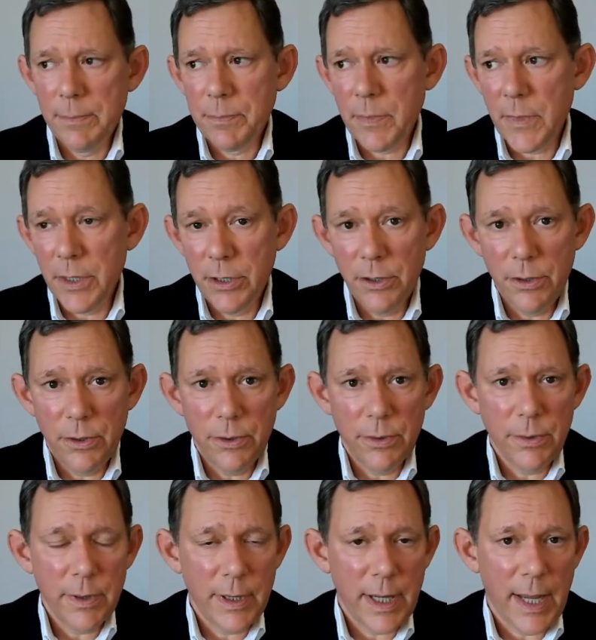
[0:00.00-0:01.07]
you
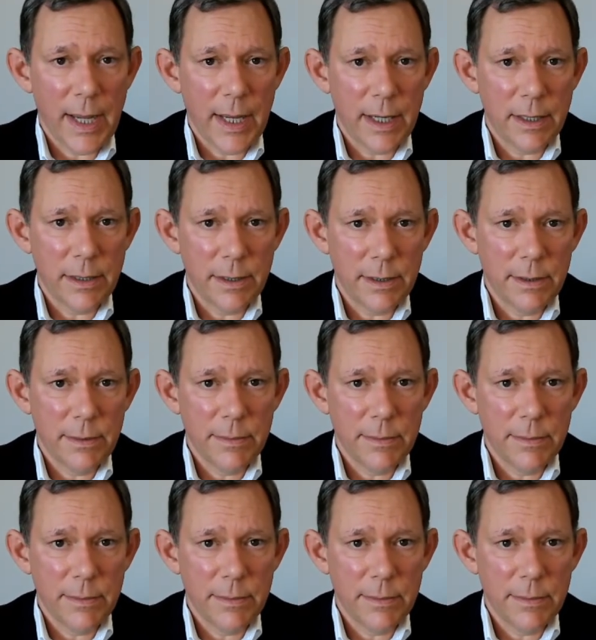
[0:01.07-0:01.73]
and